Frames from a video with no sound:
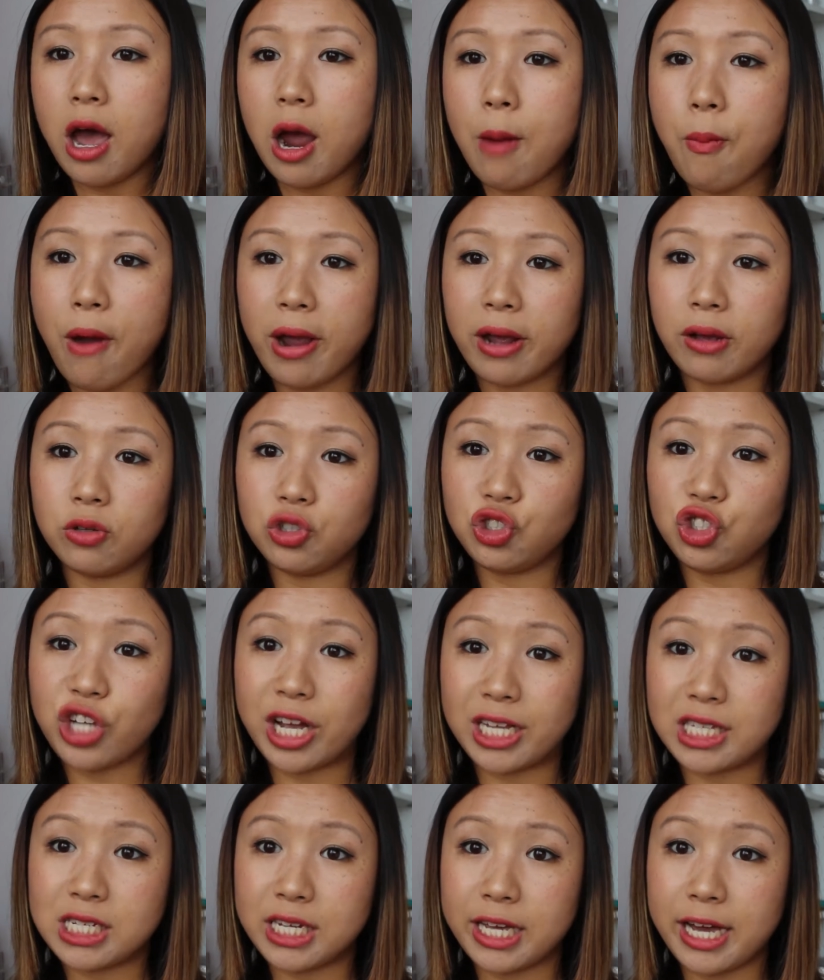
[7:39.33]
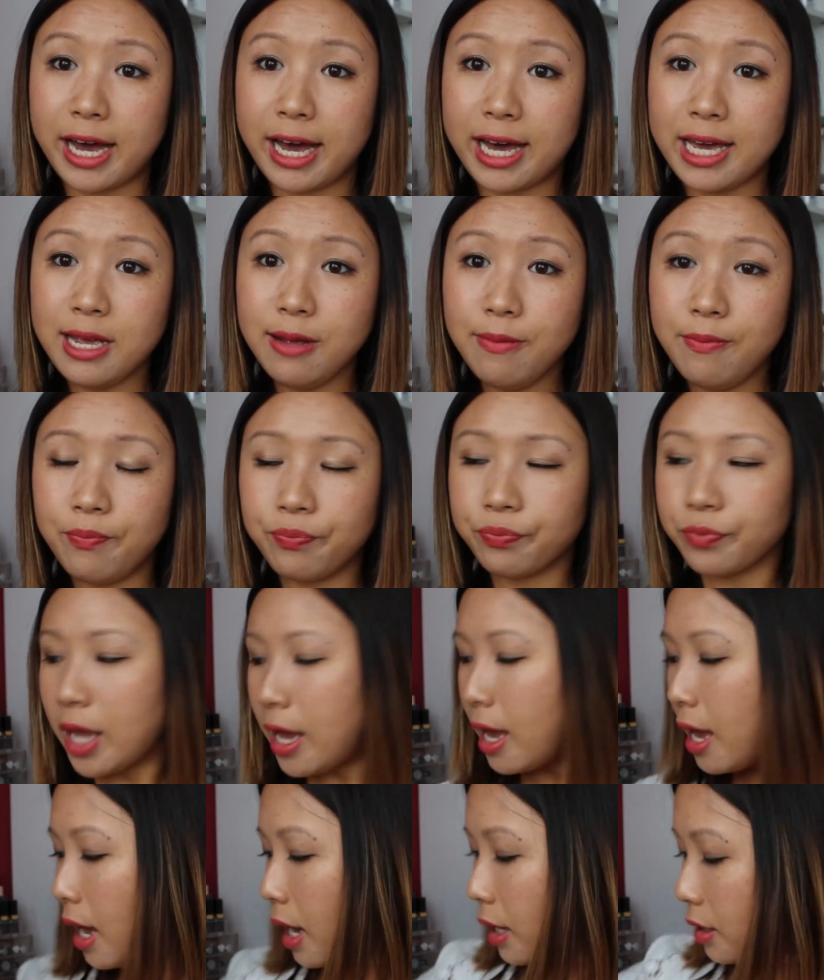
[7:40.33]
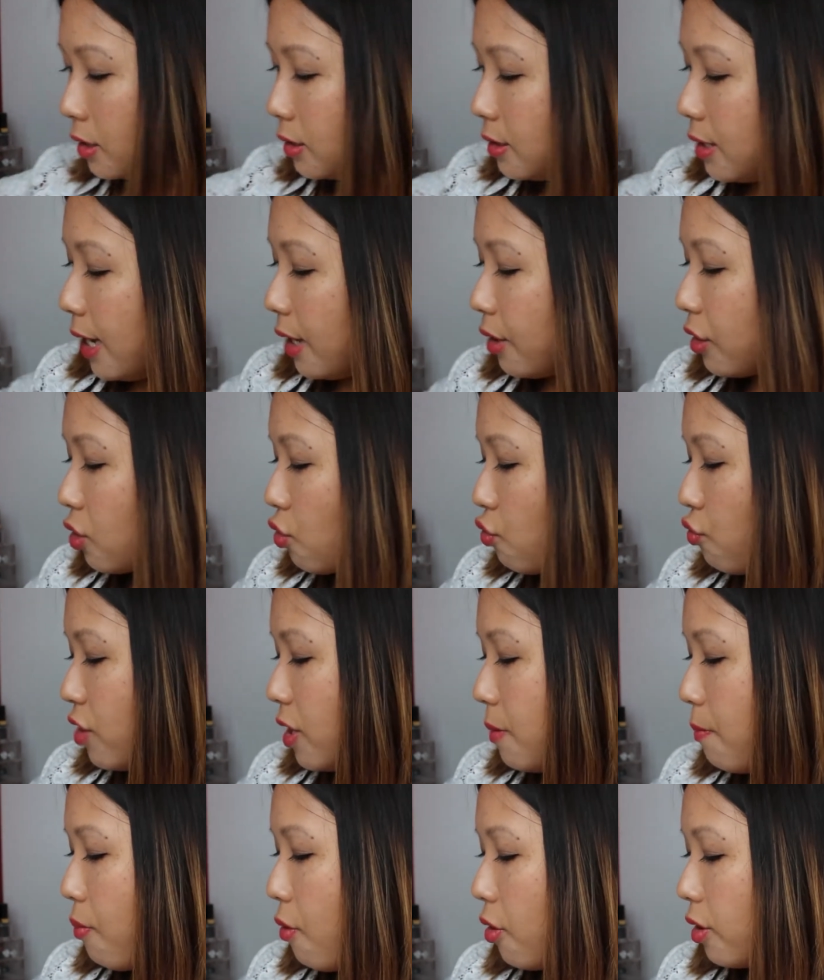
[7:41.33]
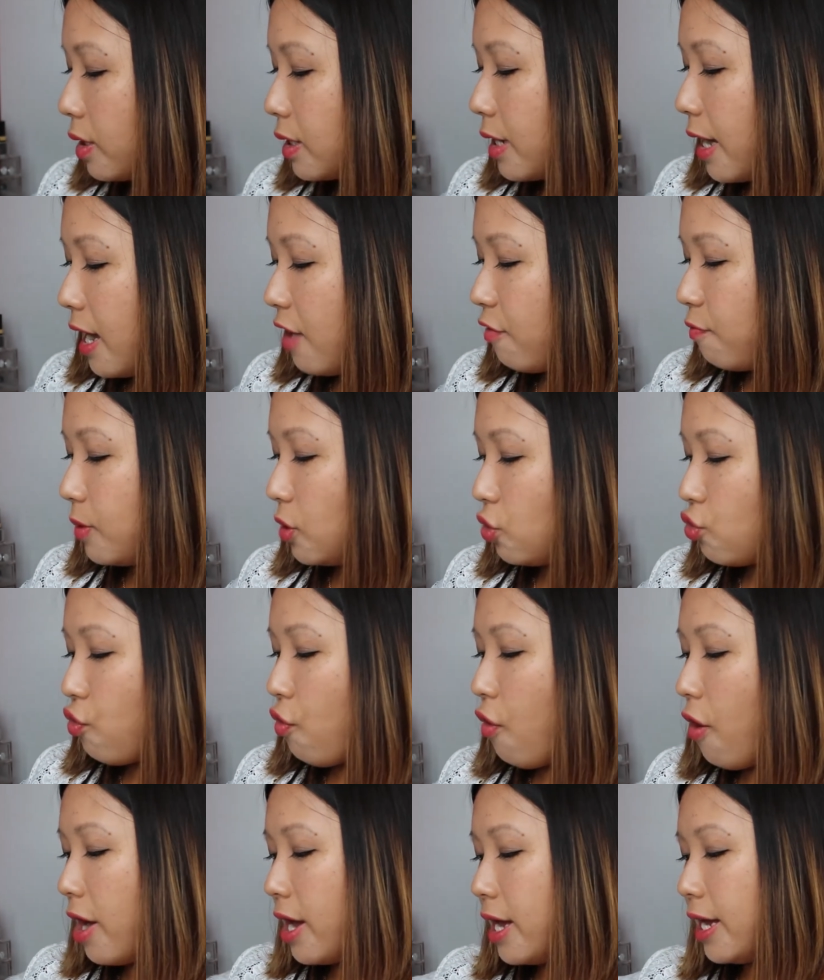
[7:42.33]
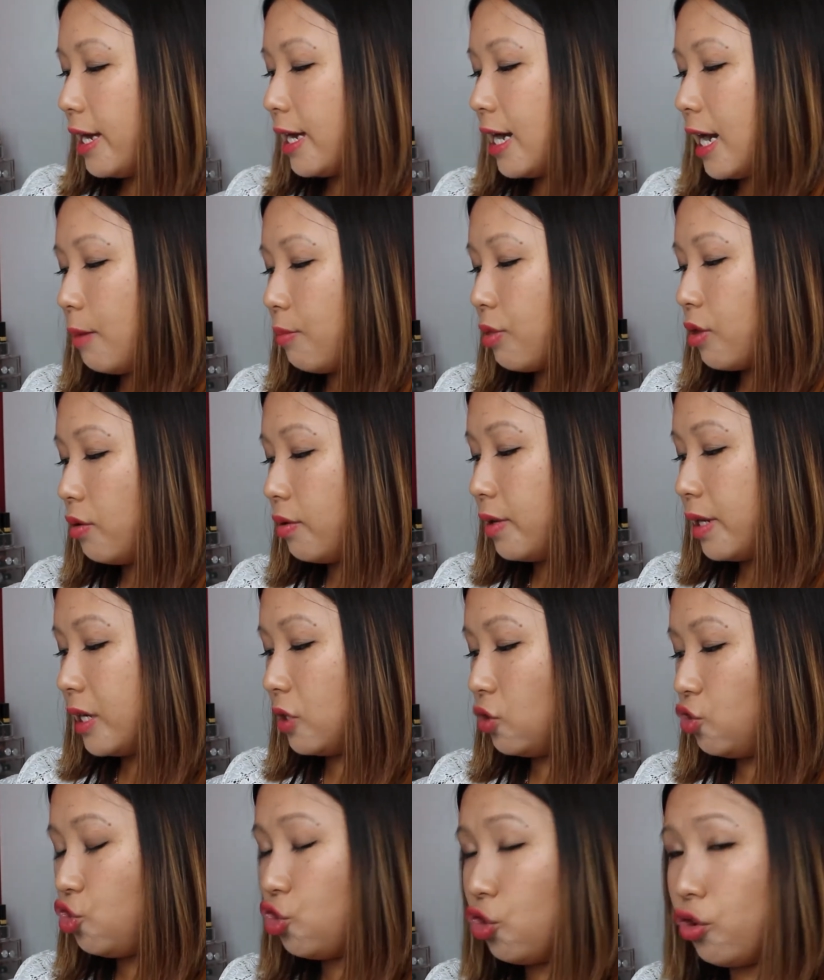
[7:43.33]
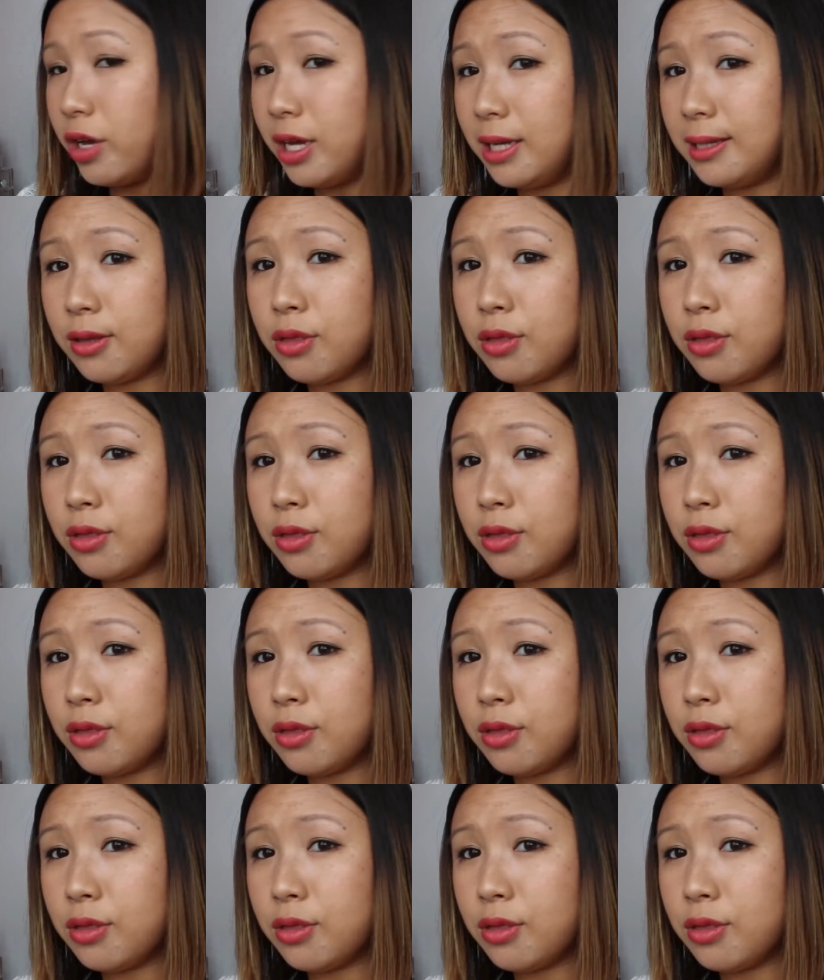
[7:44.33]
a brand called Chantacaille. The next cream product I have been trying and absolutely enjoying.